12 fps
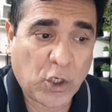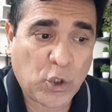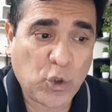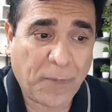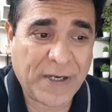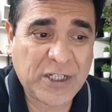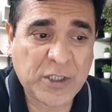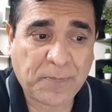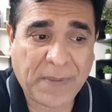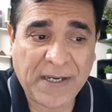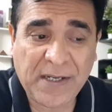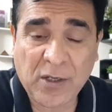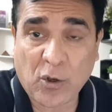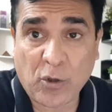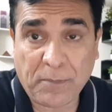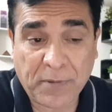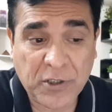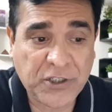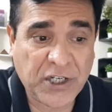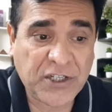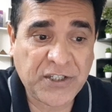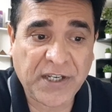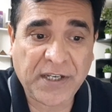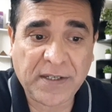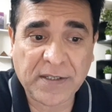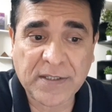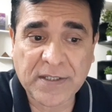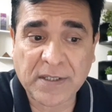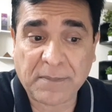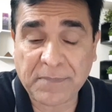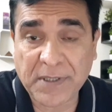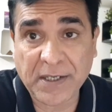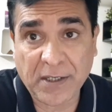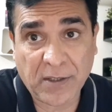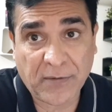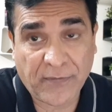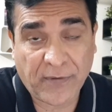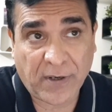You might spend on purchasing something